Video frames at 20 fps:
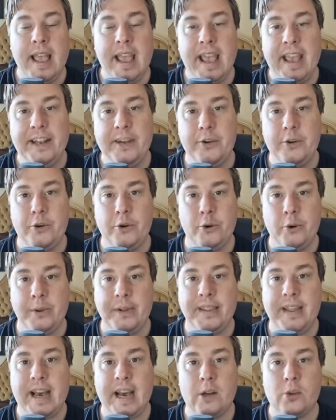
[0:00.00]
and you're
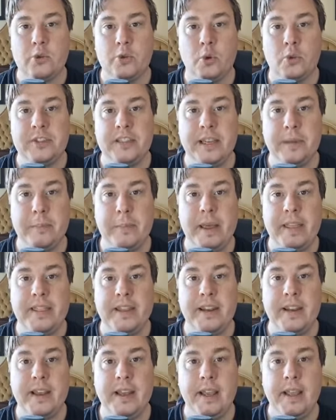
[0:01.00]
doing the outsourcing
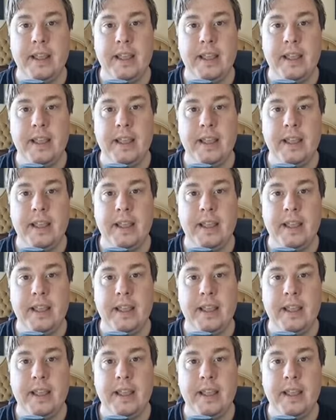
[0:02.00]
method.